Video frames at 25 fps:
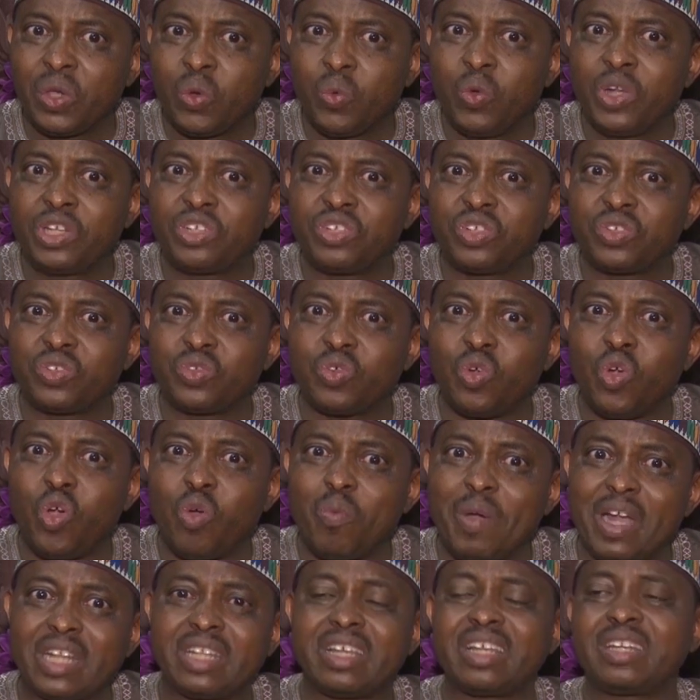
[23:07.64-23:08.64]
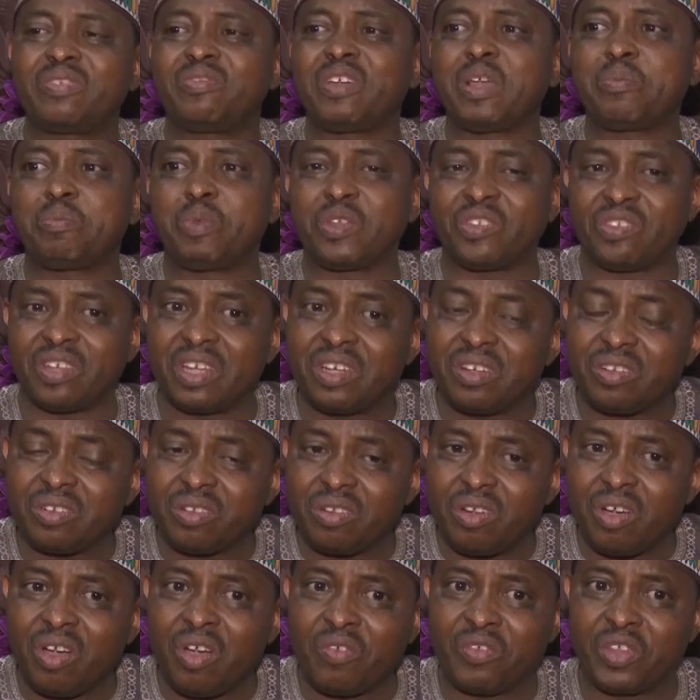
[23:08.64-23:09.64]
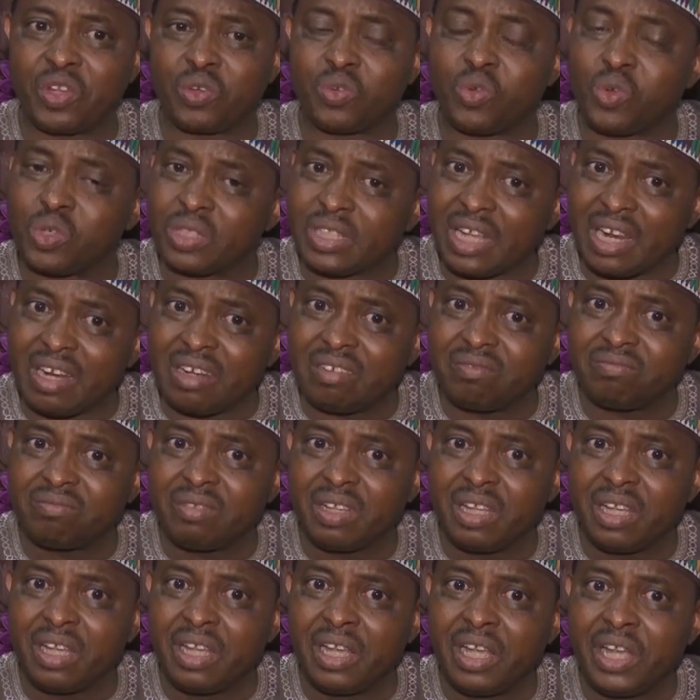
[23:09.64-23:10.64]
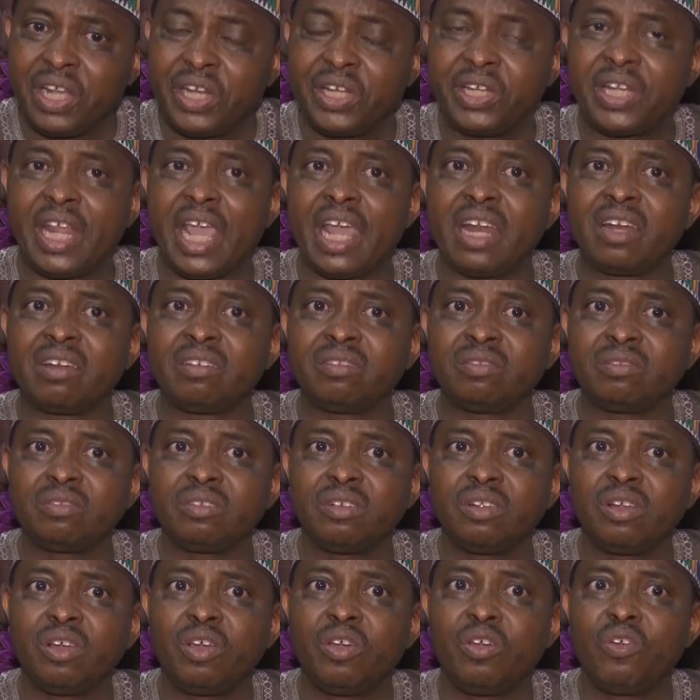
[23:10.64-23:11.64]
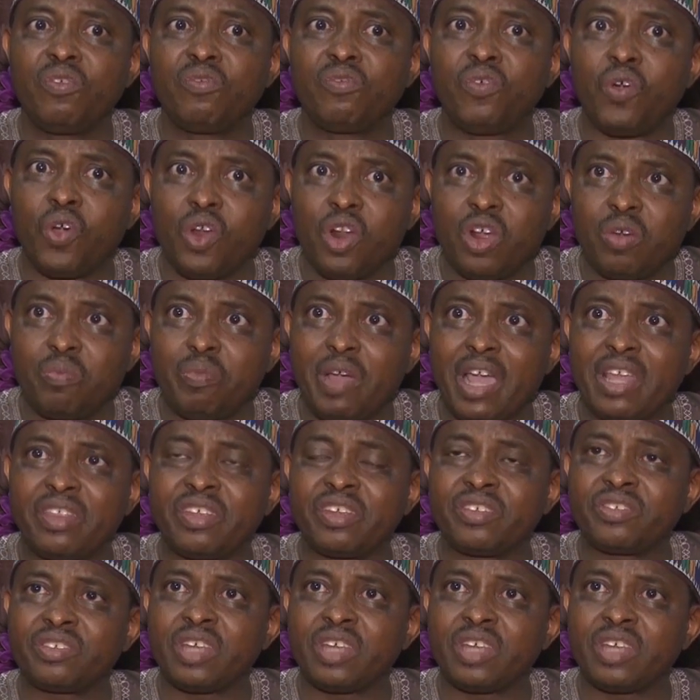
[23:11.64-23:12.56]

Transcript: which is over thirty-five percent of the total, then followed by the